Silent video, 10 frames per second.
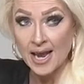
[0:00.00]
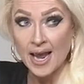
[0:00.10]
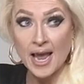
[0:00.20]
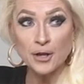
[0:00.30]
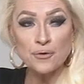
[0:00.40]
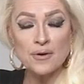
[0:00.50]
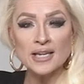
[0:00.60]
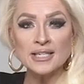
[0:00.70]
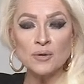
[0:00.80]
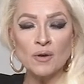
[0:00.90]
And you guys
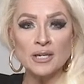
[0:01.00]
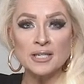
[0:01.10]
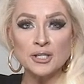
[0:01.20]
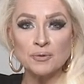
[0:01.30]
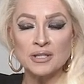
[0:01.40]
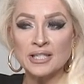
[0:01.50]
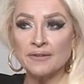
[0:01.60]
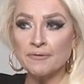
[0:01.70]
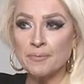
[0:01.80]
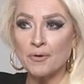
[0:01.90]
didn't want to touch it with a
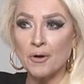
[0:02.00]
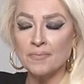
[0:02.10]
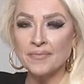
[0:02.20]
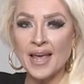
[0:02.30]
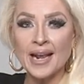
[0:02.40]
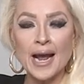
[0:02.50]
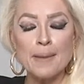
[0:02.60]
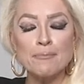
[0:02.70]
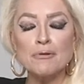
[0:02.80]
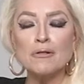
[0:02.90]
ten-foot pole, and I
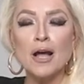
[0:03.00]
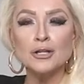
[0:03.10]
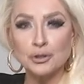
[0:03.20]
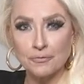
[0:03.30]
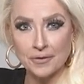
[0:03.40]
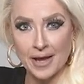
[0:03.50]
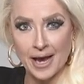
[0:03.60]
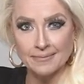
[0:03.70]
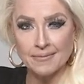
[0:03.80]
applaud you for that.